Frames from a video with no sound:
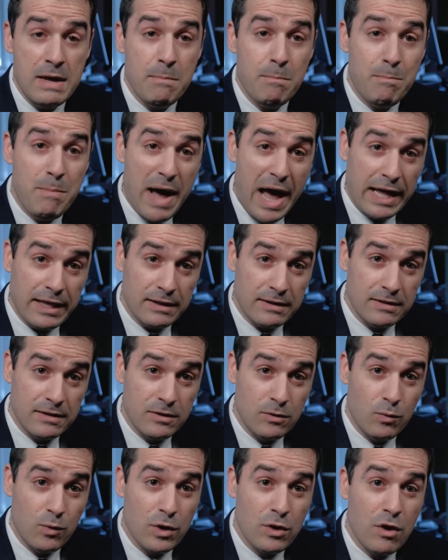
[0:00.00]
But
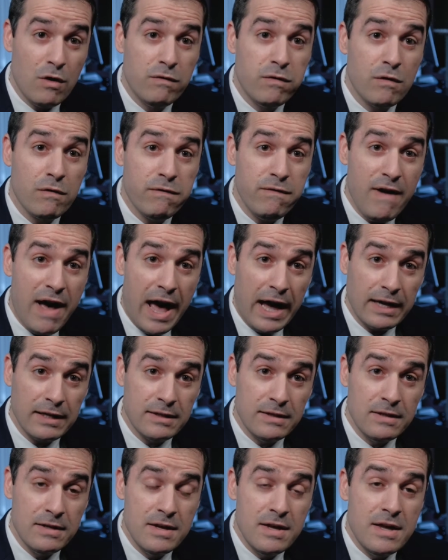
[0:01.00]
we know for fact
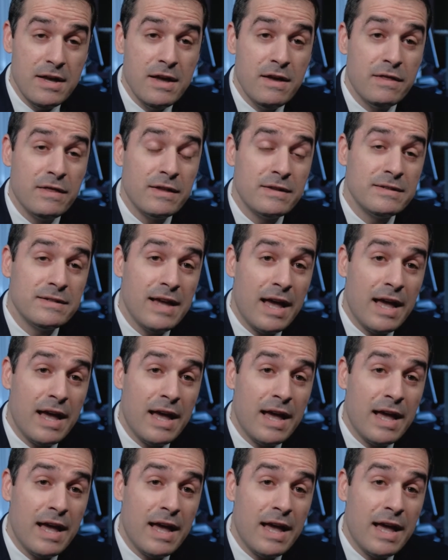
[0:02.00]
that